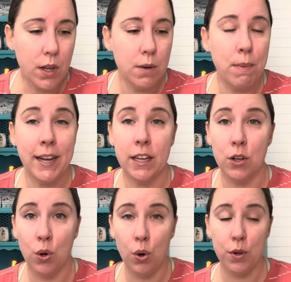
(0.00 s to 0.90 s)
my
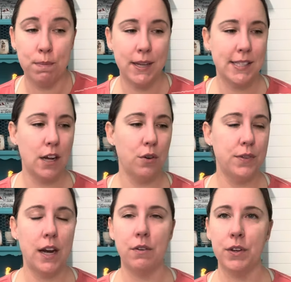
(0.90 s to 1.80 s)
goal with myself,
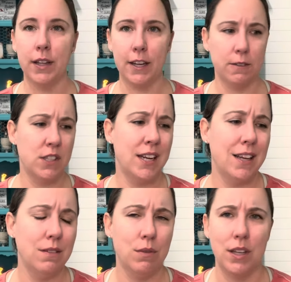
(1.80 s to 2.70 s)
now I feel like
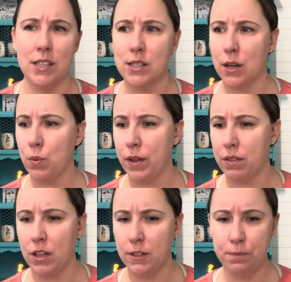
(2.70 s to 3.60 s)
today is like what
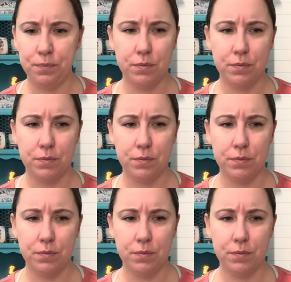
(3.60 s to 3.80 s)
the